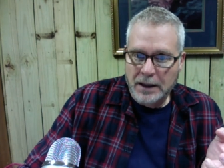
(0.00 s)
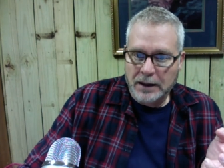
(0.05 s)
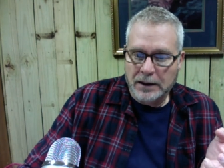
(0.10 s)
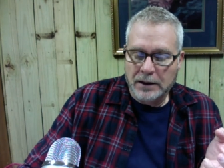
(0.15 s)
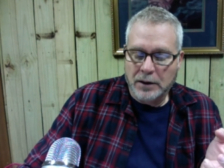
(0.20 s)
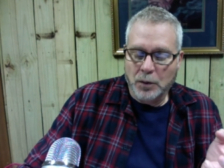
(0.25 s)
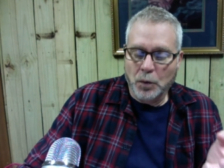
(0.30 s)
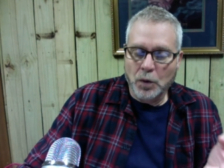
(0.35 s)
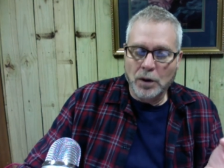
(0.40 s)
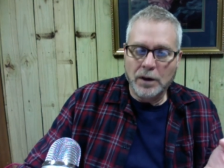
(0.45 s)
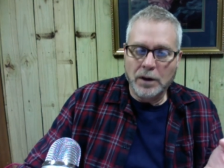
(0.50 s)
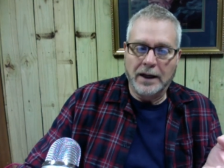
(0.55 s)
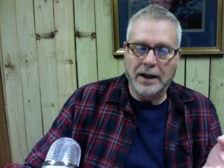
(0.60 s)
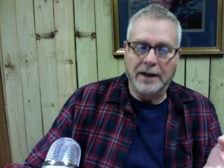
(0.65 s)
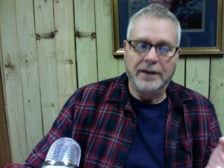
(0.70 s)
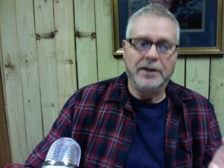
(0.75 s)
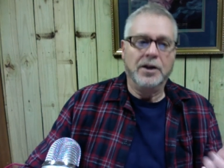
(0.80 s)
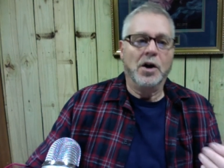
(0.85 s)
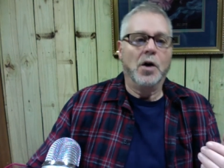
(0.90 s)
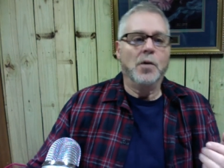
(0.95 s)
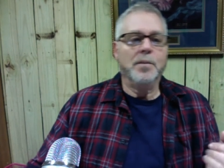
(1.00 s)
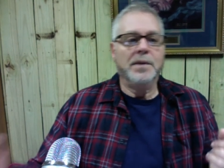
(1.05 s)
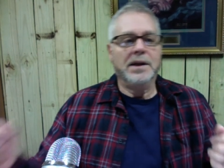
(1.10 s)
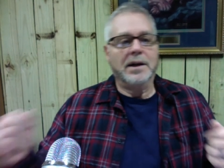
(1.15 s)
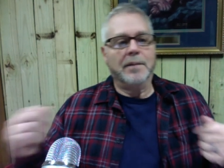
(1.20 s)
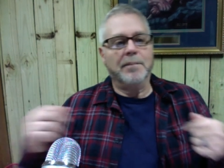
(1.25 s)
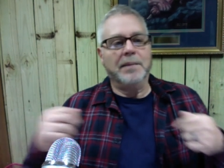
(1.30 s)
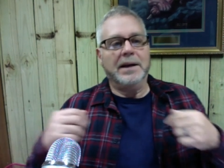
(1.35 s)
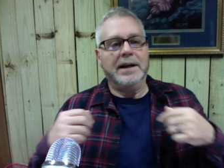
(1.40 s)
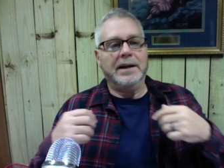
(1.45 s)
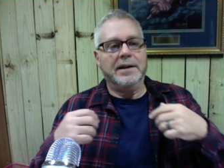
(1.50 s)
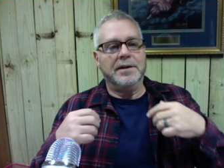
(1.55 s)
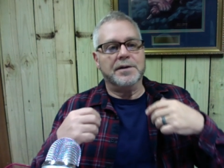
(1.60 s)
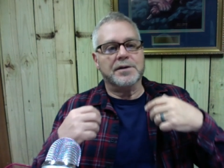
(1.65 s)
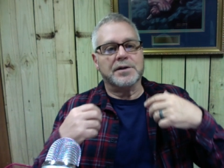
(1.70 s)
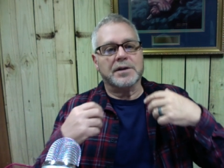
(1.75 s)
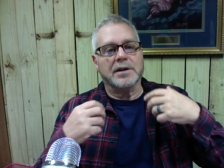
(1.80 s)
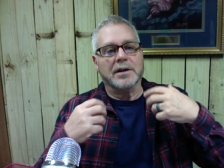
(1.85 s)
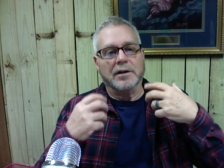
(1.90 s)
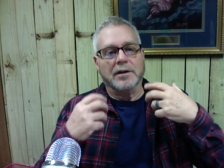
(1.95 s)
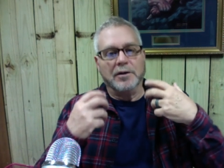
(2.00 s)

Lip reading: And the word anomia means